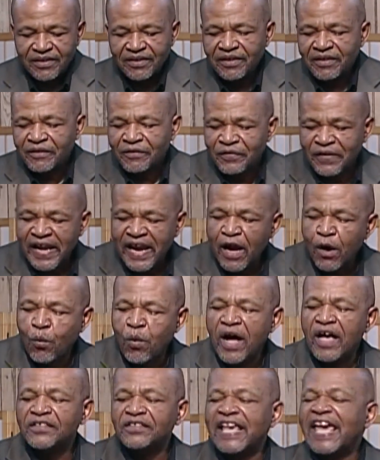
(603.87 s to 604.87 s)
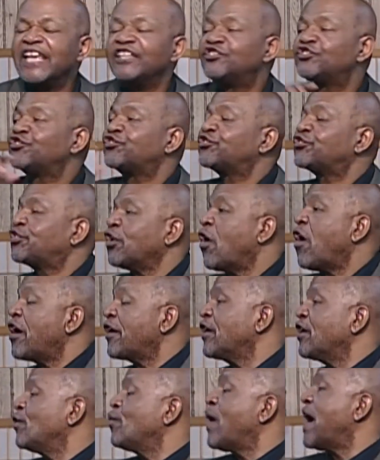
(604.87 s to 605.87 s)
there was a
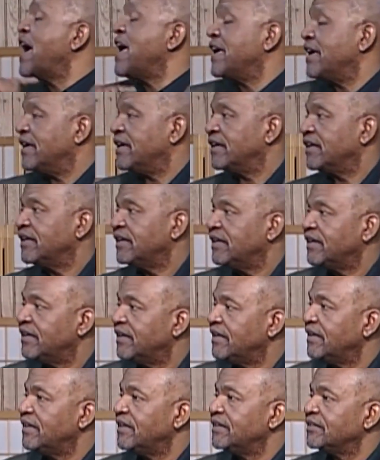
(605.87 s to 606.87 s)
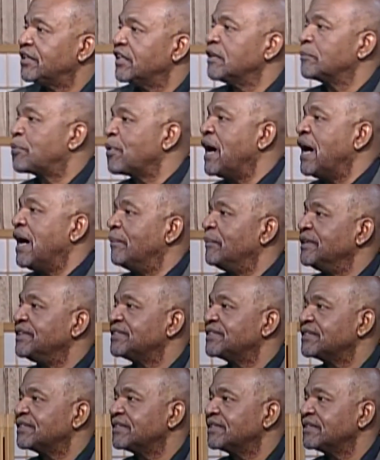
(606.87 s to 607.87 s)
shorter way to the
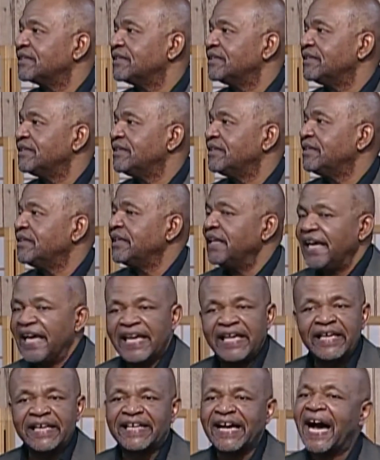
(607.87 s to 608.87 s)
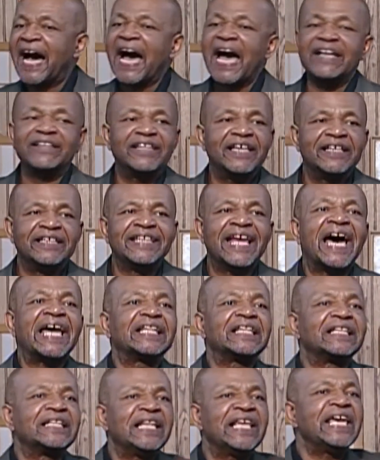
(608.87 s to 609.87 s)
promise, and God did not
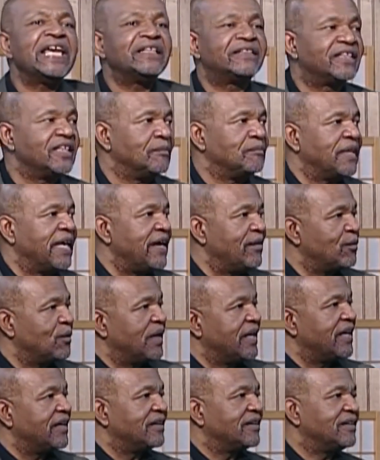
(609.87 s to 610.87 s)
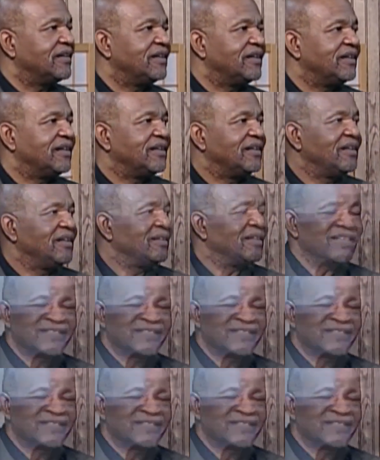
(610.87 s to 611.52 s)
lead them that way. Does